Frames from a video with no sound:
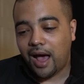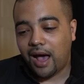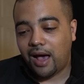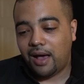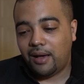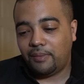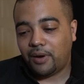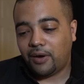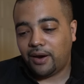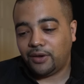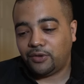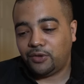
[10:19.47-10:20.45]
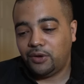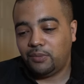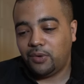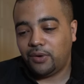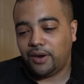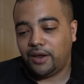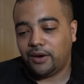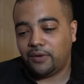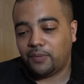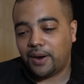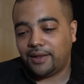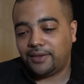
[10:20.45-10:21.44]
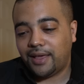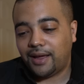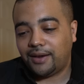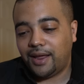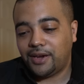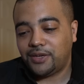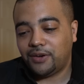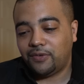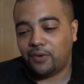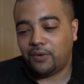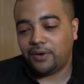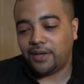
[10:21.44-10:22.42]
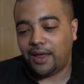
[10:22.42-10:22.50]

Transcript: All right, two more here. Red Sox Nation, of course.